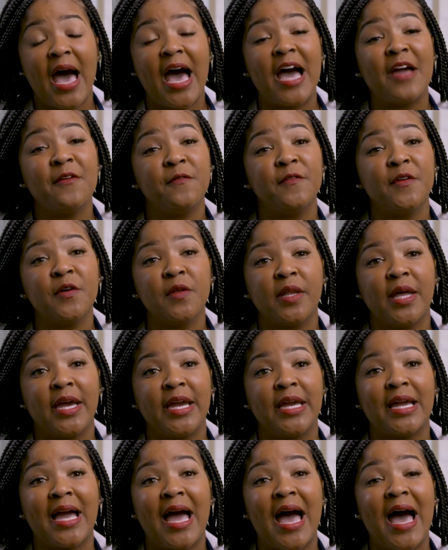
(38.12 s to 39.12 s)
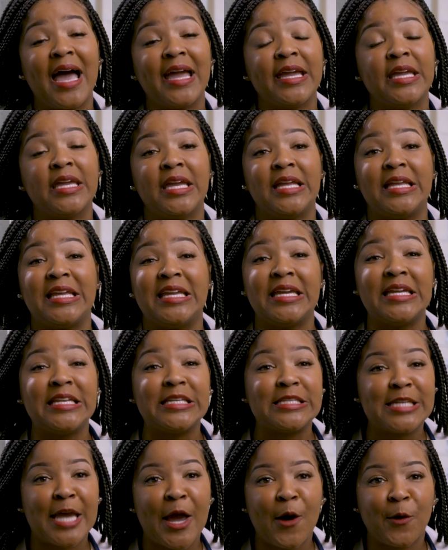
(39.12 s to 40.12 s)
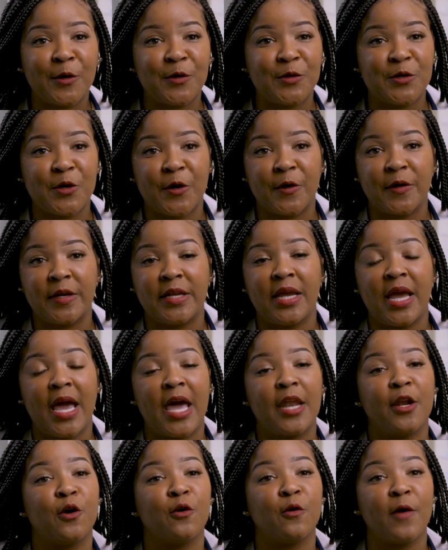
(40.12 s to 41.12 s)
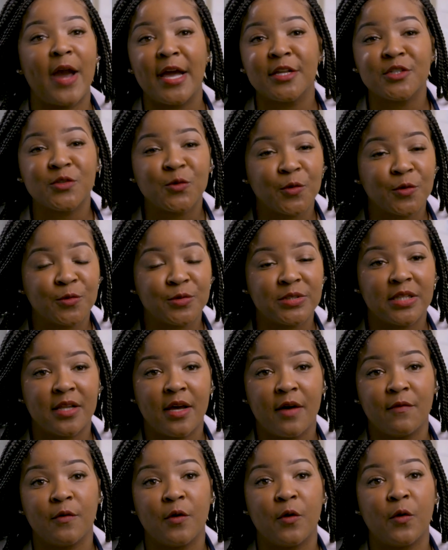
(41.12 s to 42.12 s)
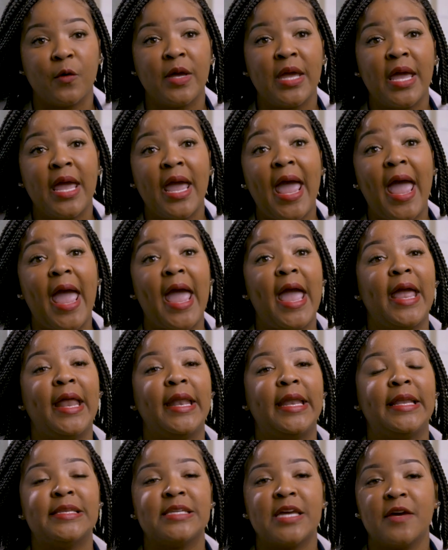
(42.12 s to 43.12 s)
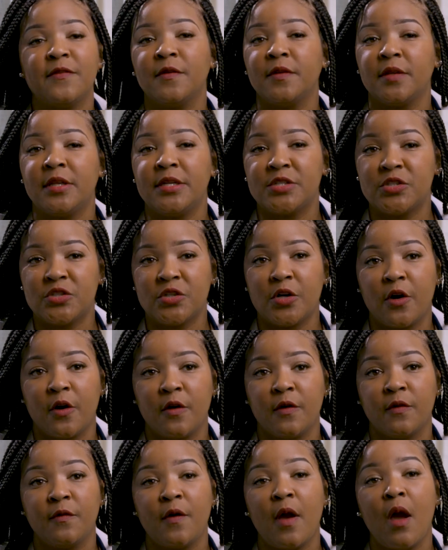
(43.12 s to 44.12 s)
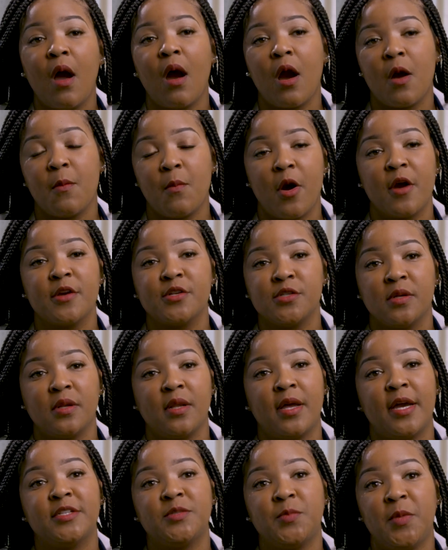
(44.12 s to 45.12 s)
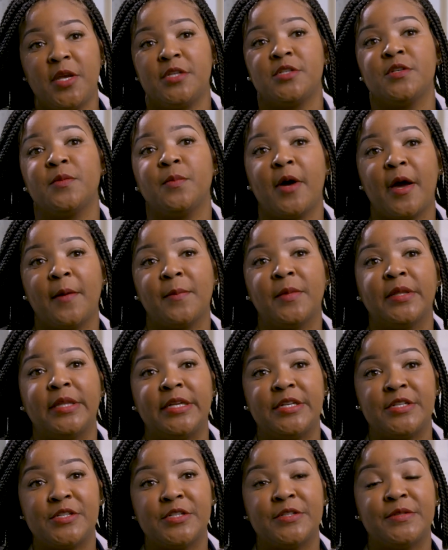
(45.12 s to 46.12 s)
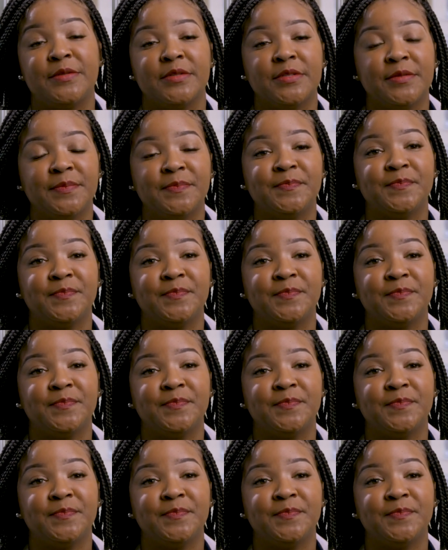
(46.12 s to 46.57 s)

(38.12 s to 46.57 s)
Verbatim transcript: I feel like I can get down and dirty at a grassroots level and definitely serve our marginalized patient populations.